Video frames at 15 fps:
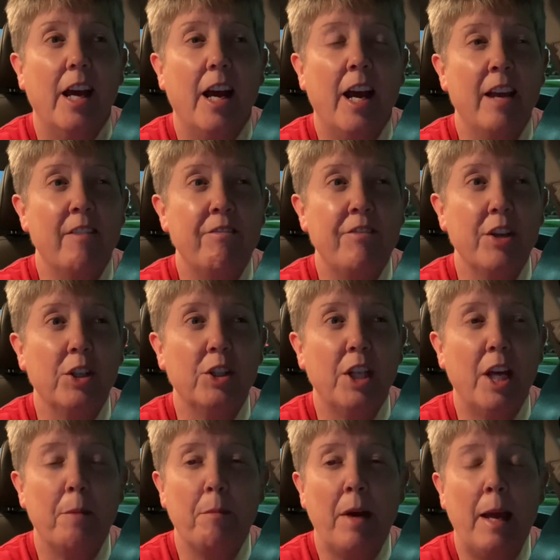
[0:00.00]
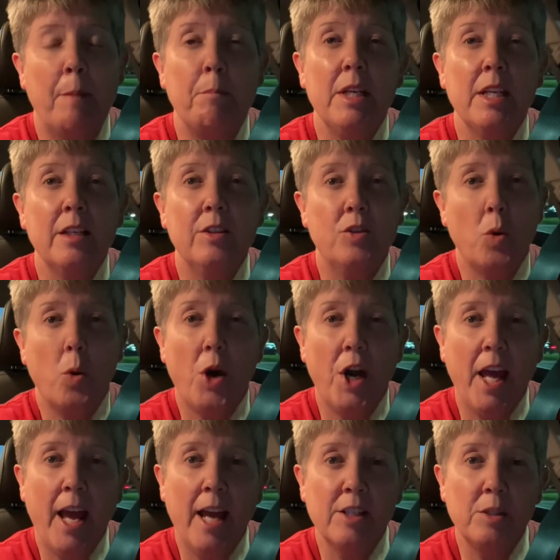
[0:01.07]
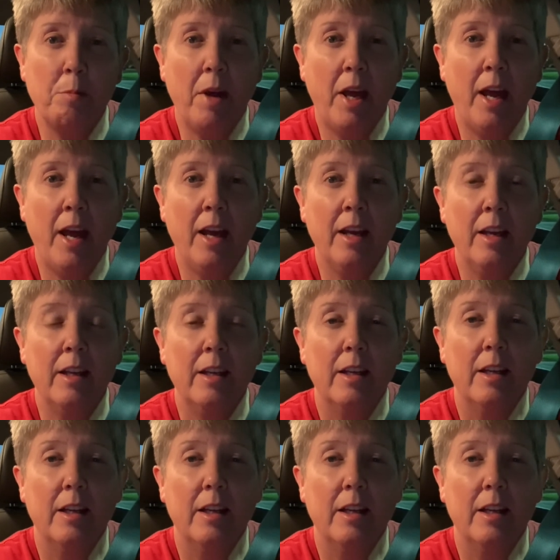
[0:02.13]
I filled up my big DoorDash bag,